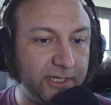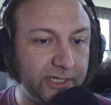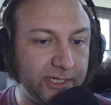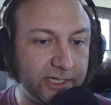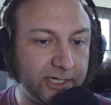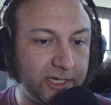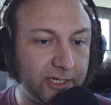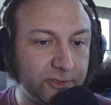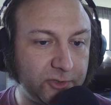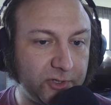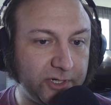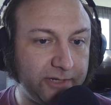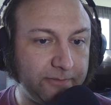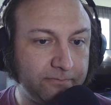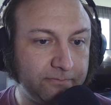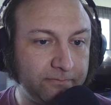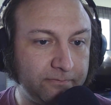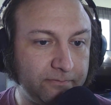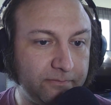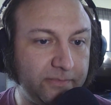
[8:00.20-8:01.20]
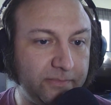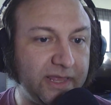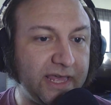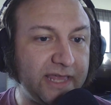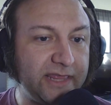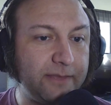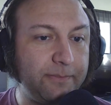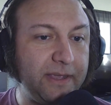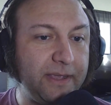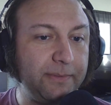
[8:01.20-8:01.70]
in the country, that
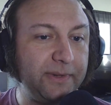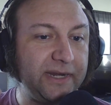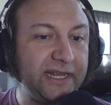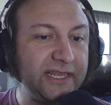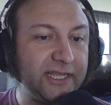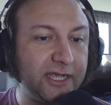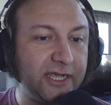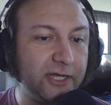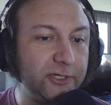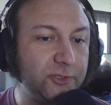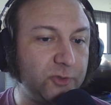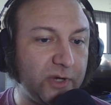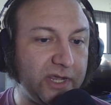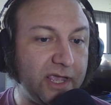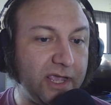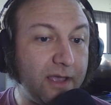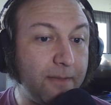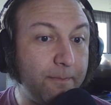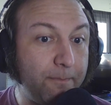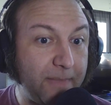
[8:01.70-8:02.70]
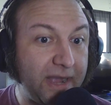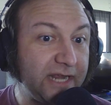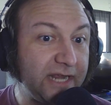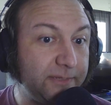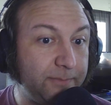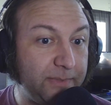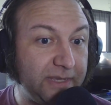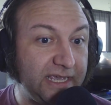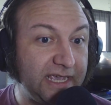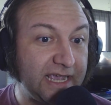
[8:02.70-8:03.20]
the people in the country might
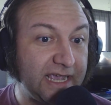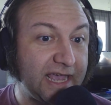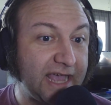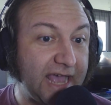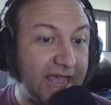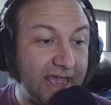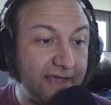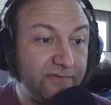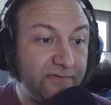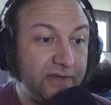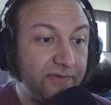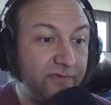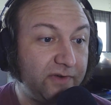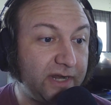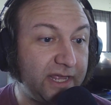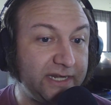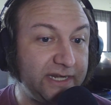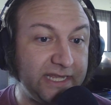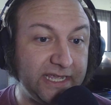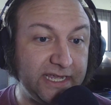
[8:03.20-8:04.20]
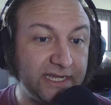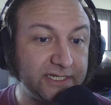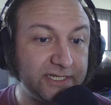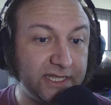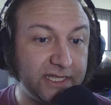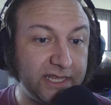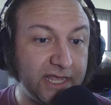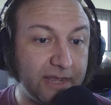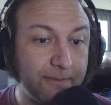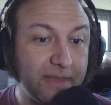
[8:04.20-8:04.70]
have different ideas
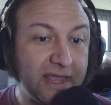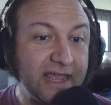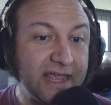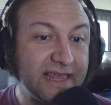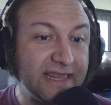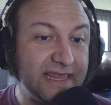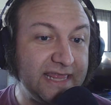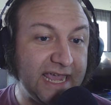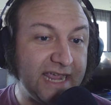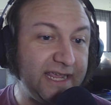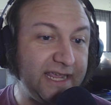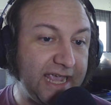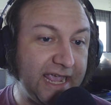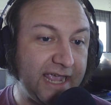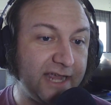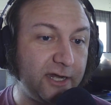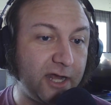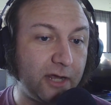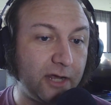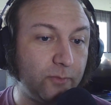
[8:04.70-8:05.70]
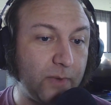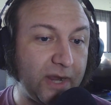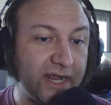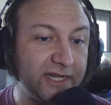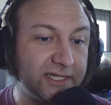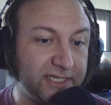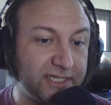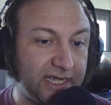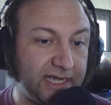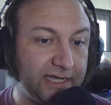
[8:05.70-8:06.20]
than them. They cannot
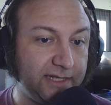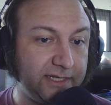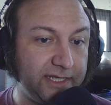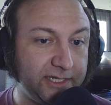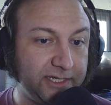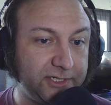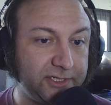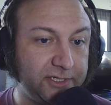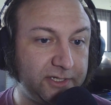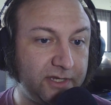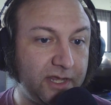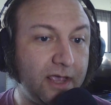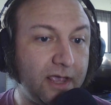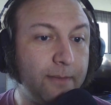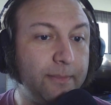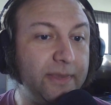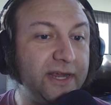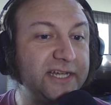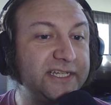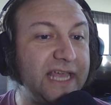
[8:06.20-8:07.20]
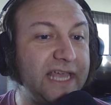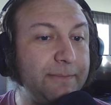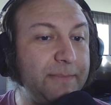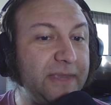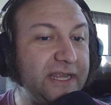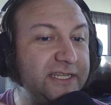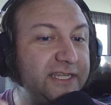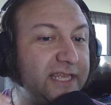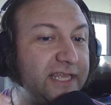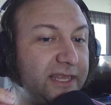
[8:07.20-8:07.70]
reconcile this because that
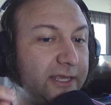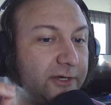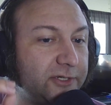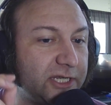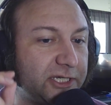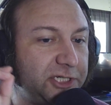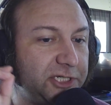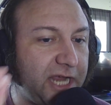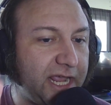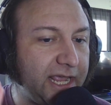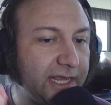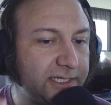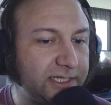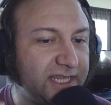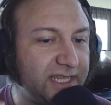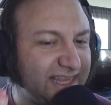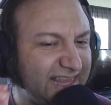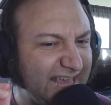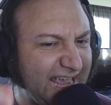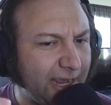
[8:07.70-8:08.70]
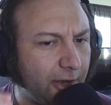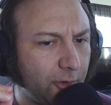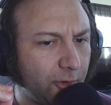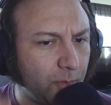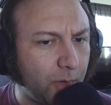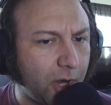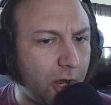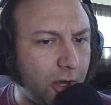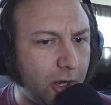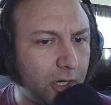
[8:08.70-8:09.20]
means that there's a chance that they are
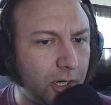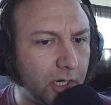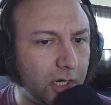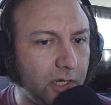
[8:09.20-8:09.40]
wrong.